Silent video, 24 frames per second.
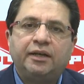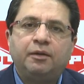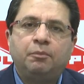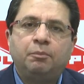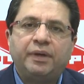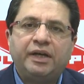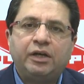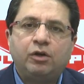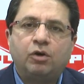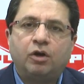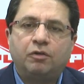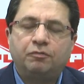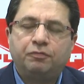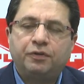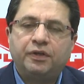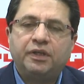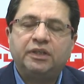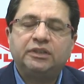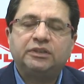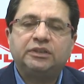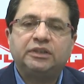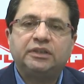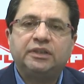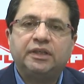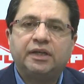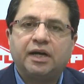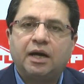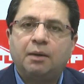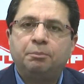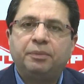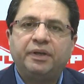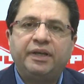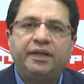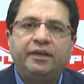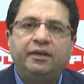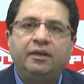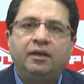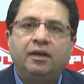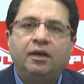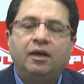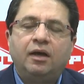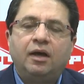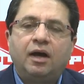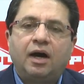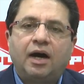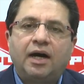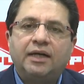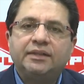and a big confidence in the company.
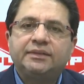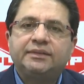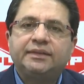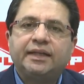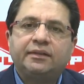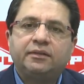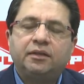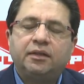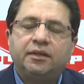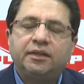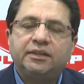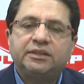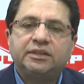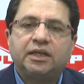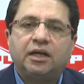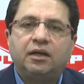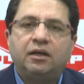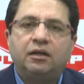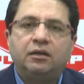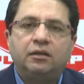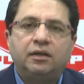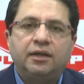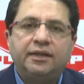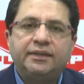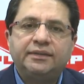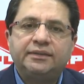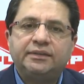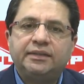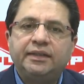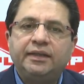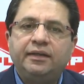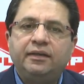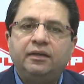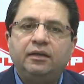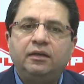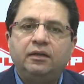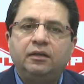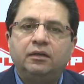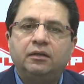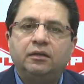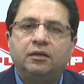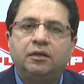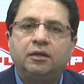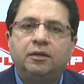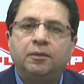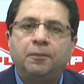Our sector is currently seeing,